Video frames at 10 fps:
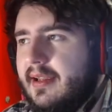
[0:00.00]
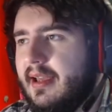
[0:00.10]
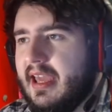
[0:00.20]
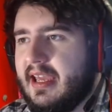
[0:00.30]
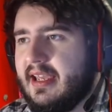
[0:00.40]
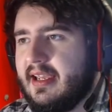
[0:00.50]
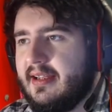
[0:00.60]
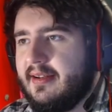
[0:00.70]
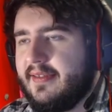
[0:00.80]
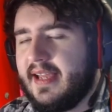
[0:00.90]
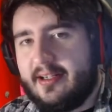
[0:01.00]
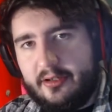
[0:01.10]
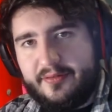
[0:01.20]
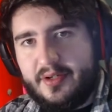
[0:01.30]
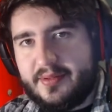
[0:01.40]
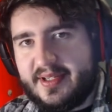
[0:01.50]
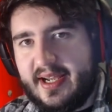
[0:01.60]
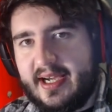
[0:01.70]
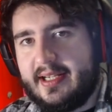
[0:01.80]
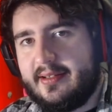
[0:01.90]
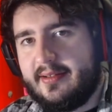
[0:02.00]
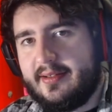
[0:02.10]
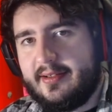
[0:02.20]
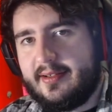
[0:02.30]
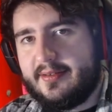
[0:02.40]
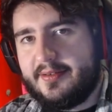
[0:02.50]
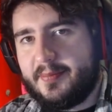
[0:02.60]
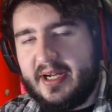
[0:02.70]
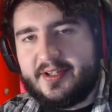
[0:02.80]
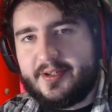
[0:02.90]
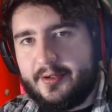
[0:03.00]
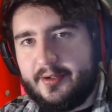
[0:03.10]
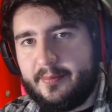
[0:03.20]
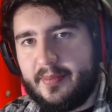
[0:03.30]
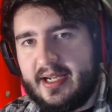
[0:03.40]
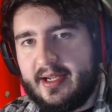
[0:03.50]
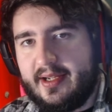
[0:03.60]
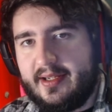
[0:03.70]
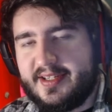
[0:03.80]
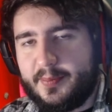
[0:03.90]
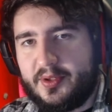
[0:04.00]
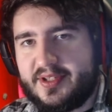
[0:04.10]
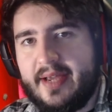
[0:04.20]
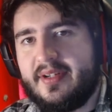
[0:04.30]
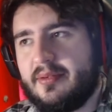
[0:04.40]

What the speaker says: and that interview was not sponsored by Esports Heaven.